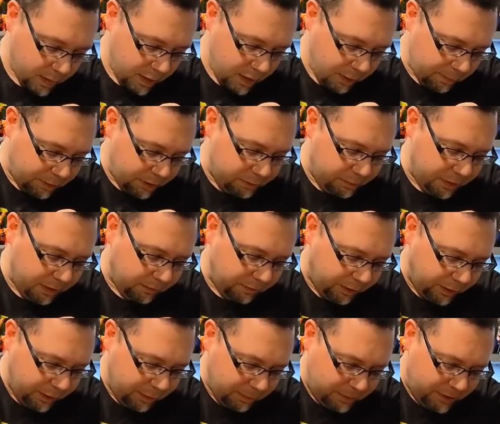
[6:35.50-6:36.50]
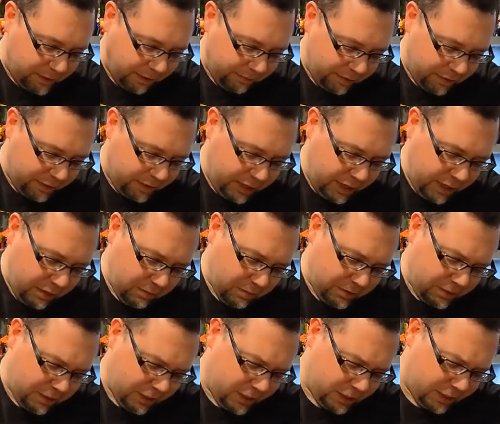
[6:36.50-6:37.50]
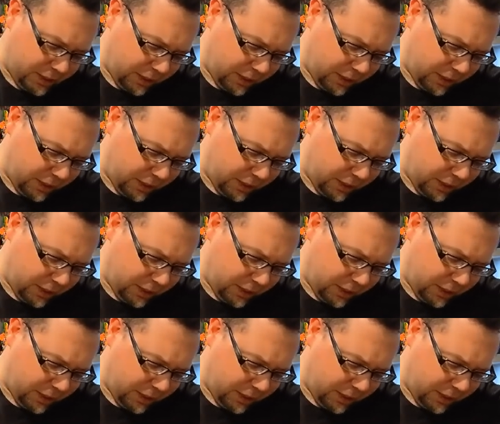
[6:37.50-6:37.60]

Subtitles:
That brings me to volume 17, which is